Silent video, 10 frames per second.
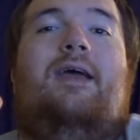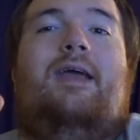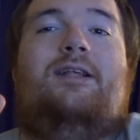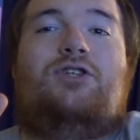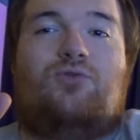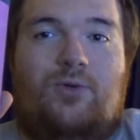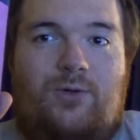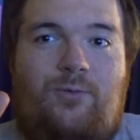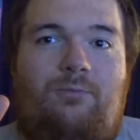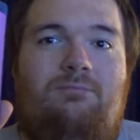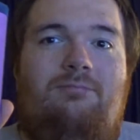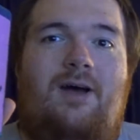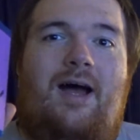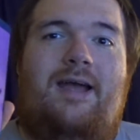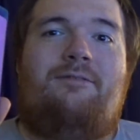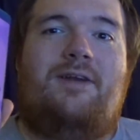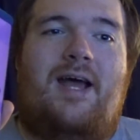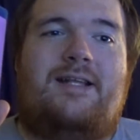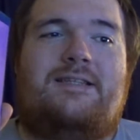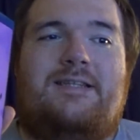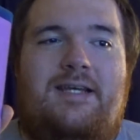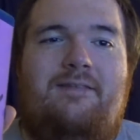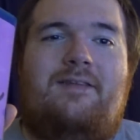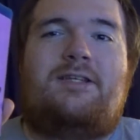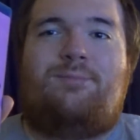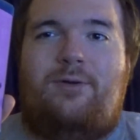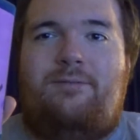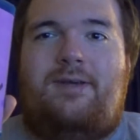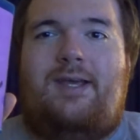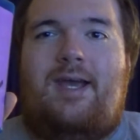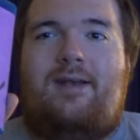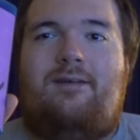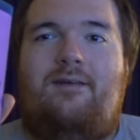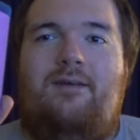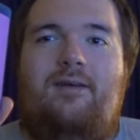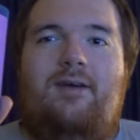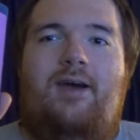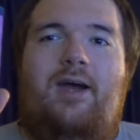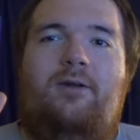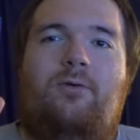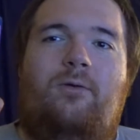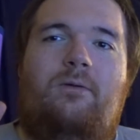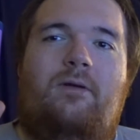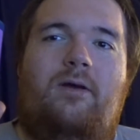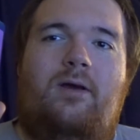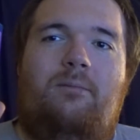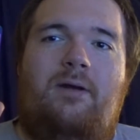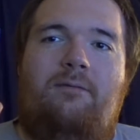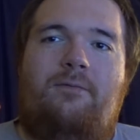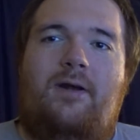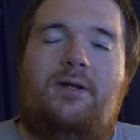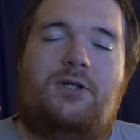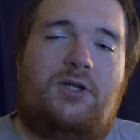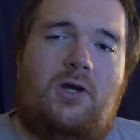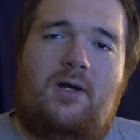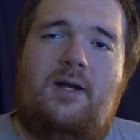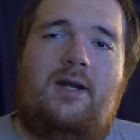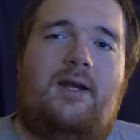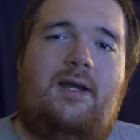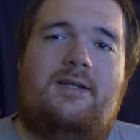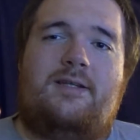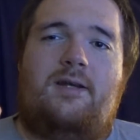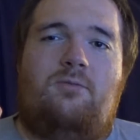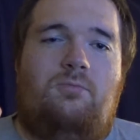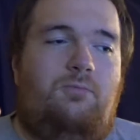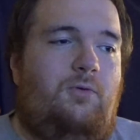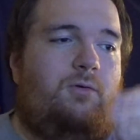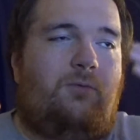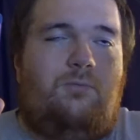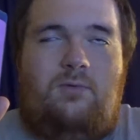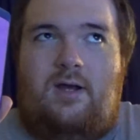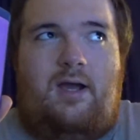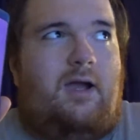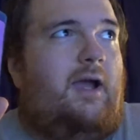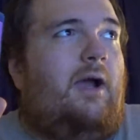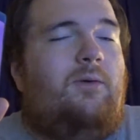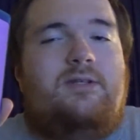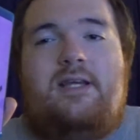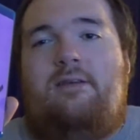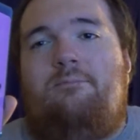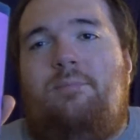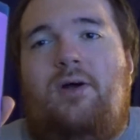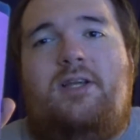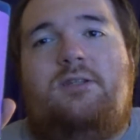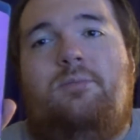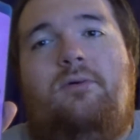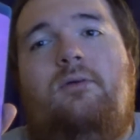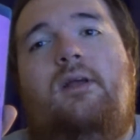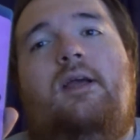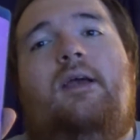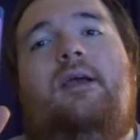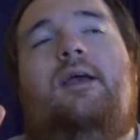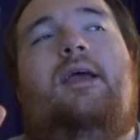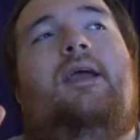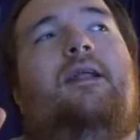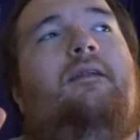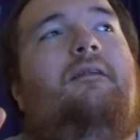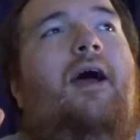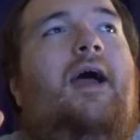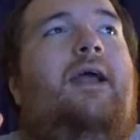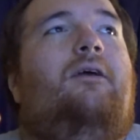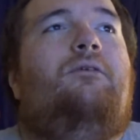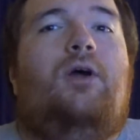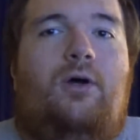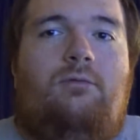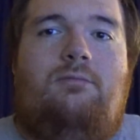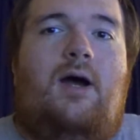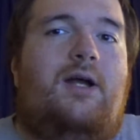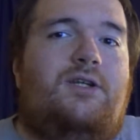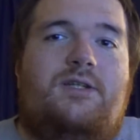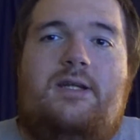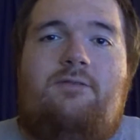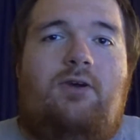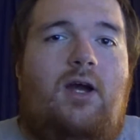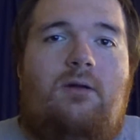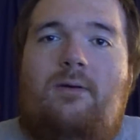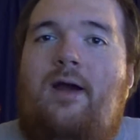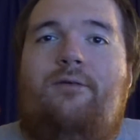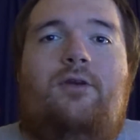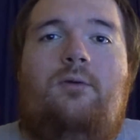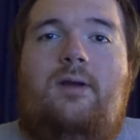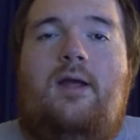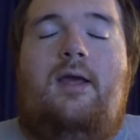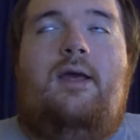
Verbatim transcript: It's true. I have not seen this movie yet. I told uh, my friend Sean, and he said, How is that even possible? And I don't know. I just never got around to it.